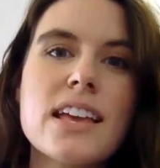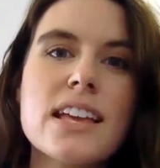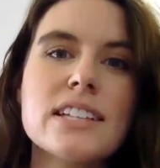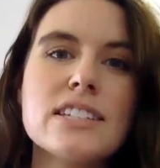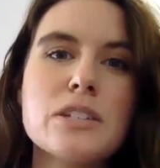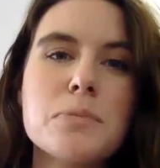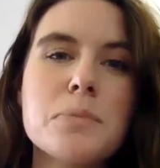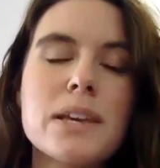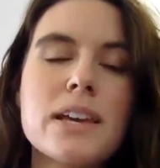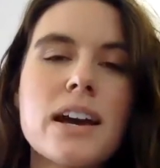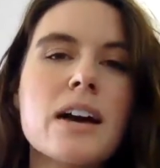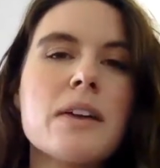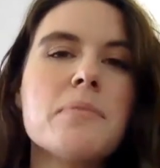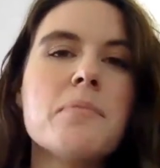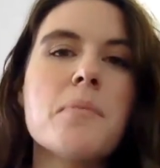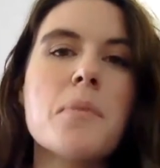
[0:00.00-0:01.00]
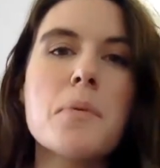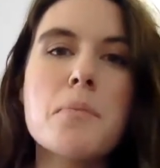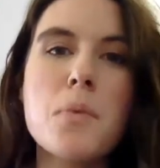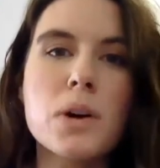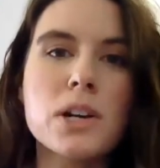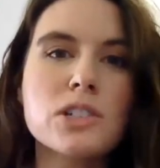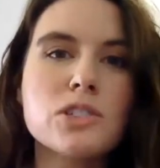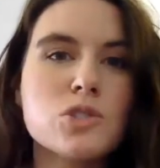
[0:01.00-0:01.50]
to become
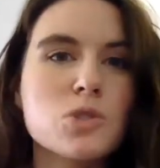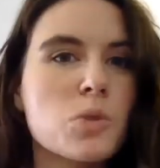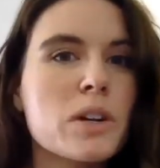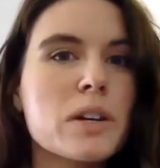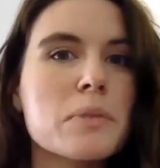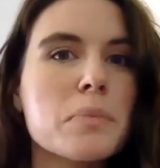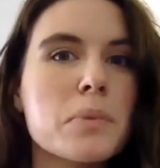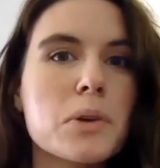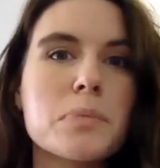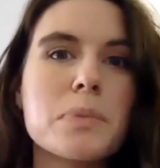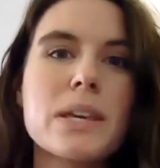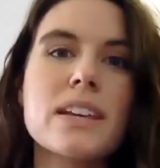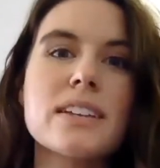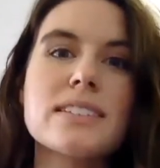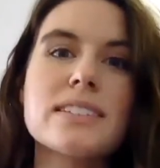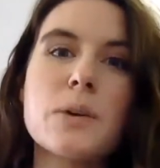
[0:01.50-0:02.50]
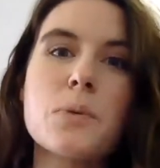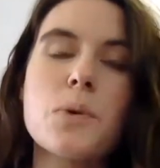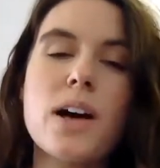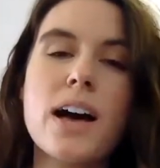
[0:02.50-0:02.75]
more enjoyable because they will